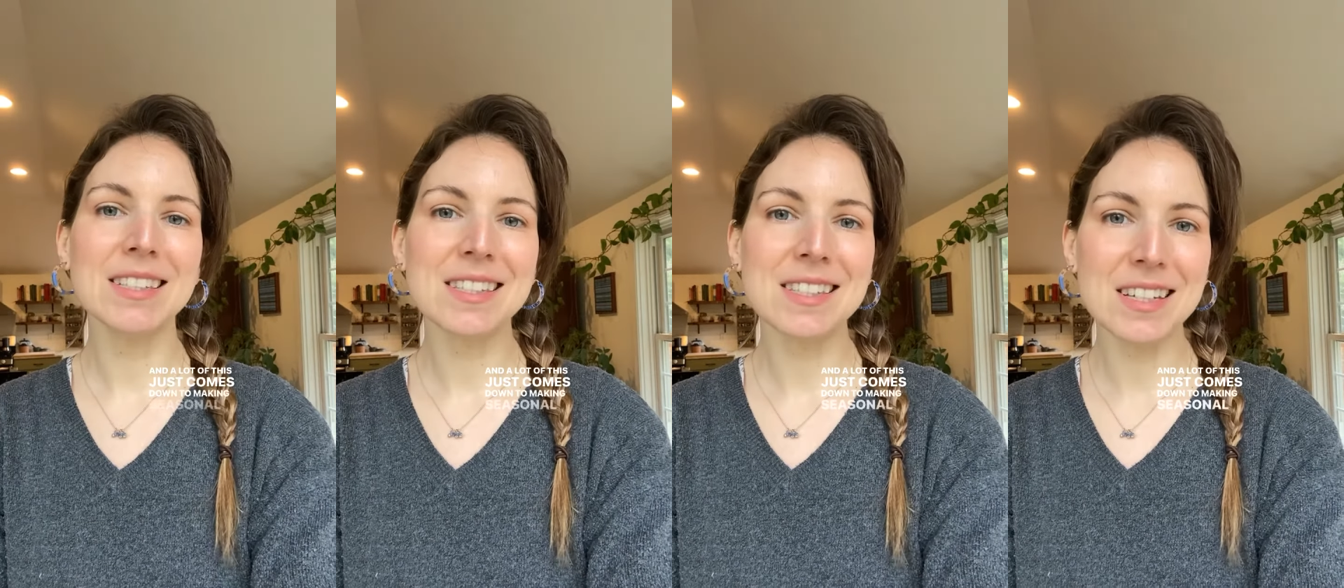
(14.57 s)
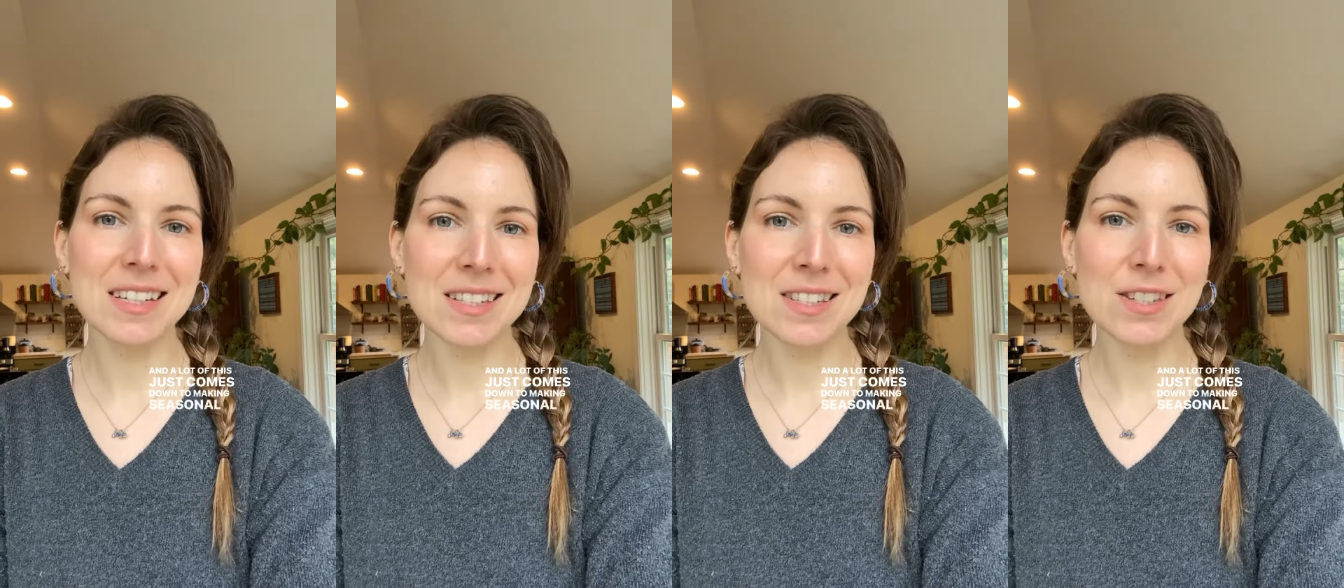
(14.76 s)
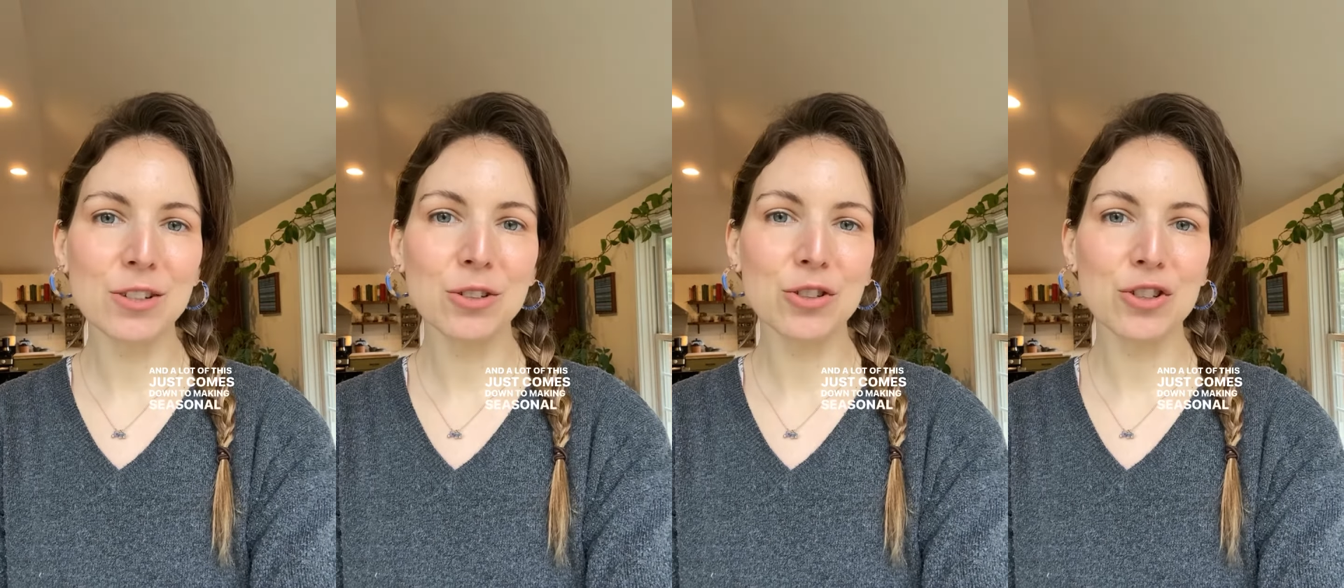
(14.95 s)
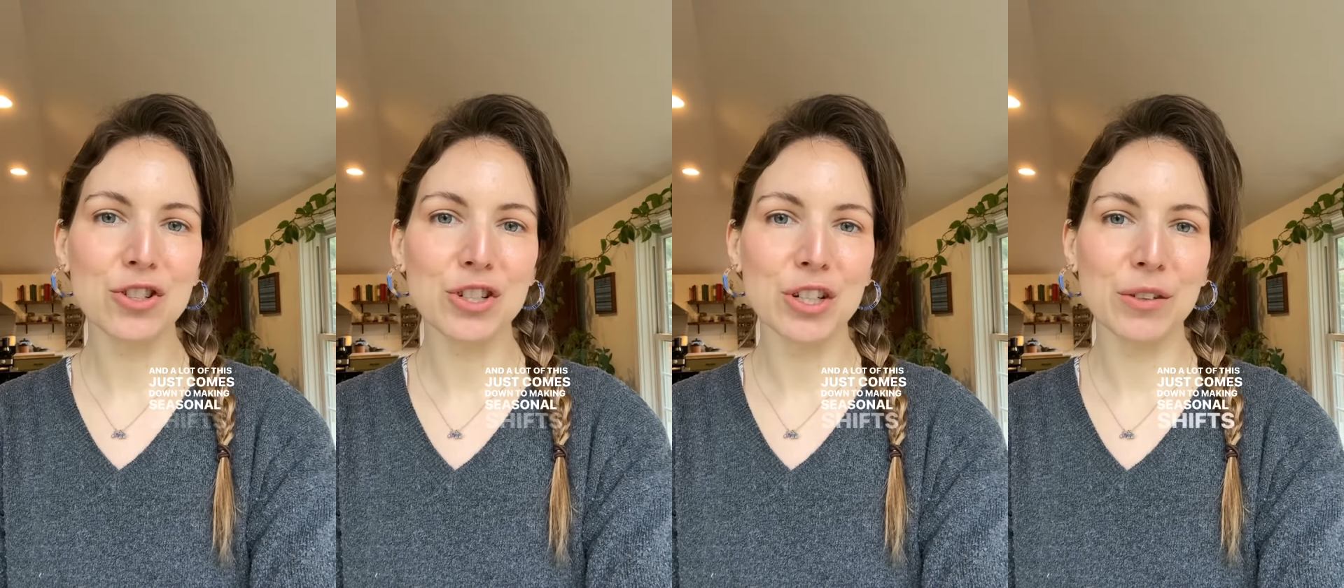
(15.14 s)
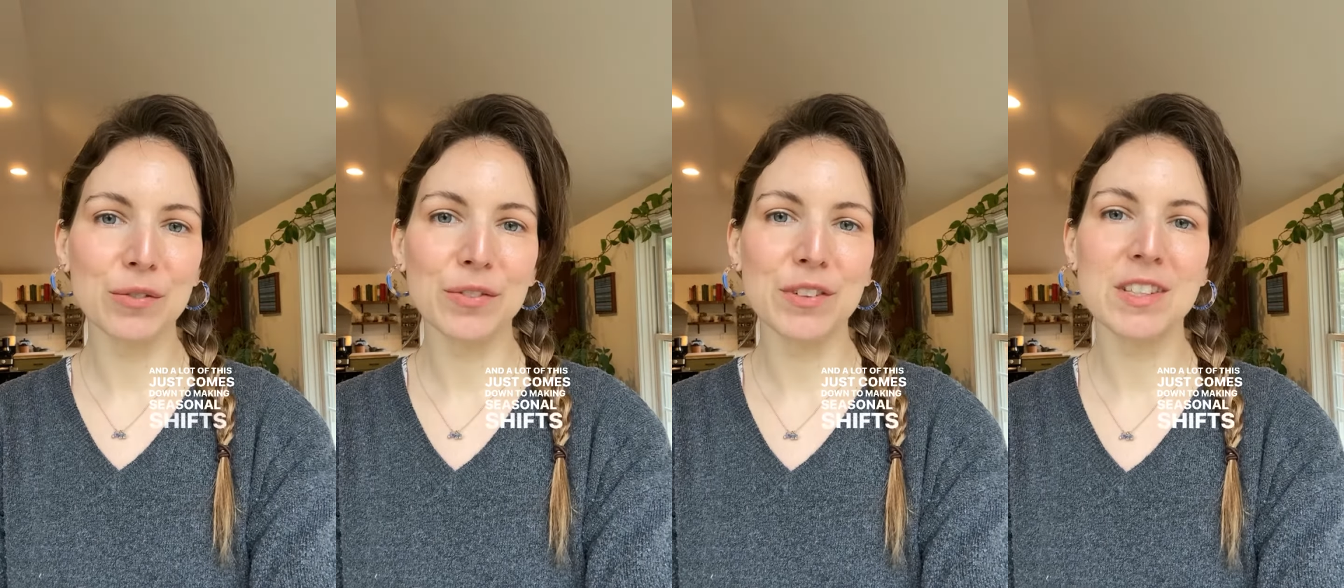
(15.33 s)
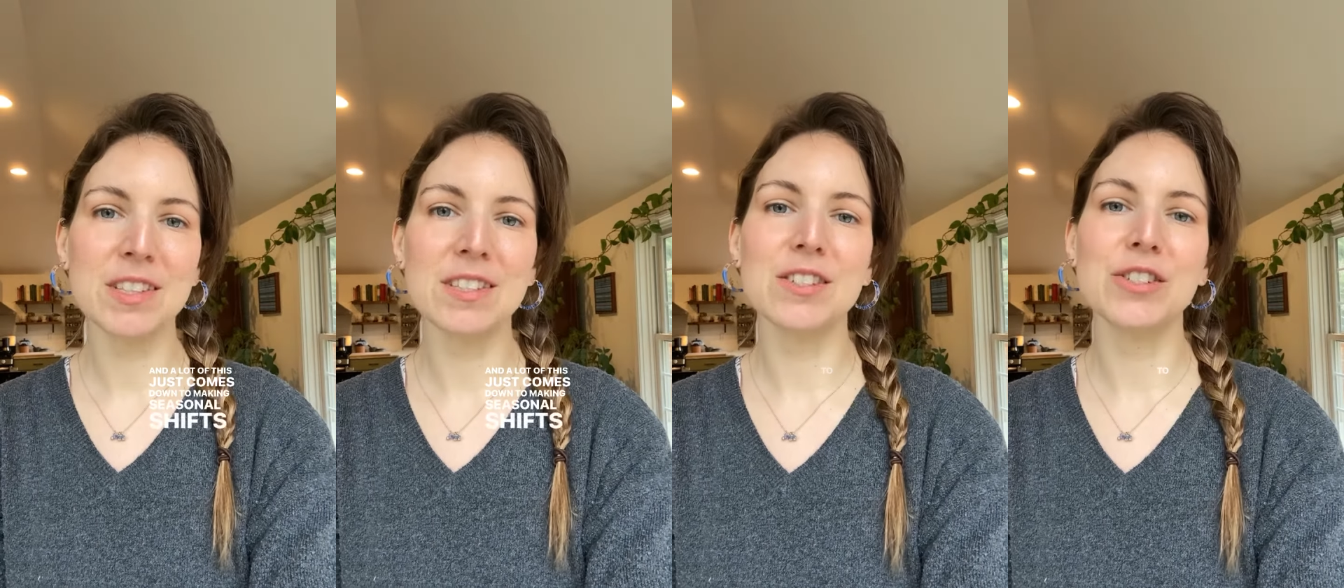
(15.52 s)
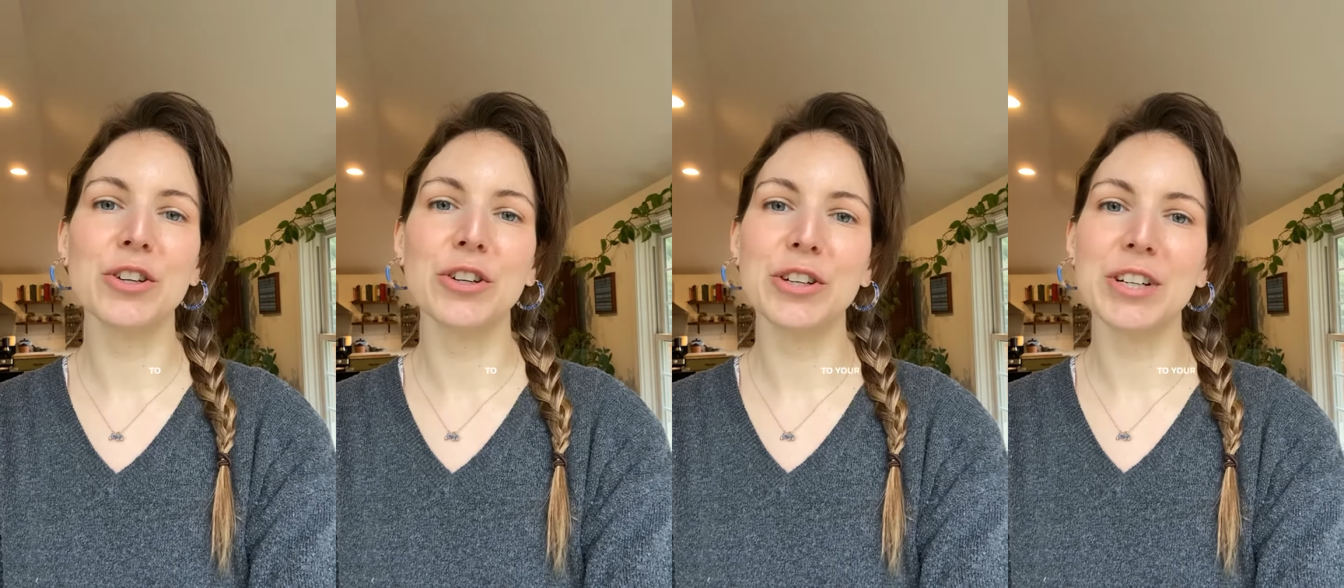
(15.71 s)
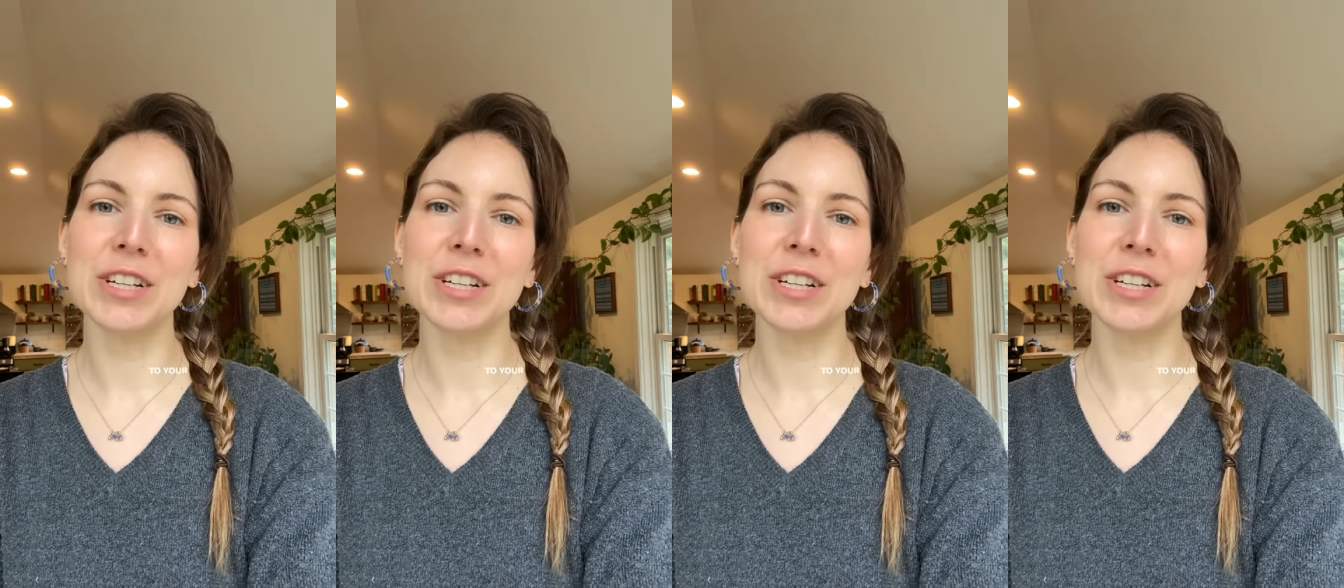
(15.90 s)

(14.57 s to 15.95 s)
seasonal shifts to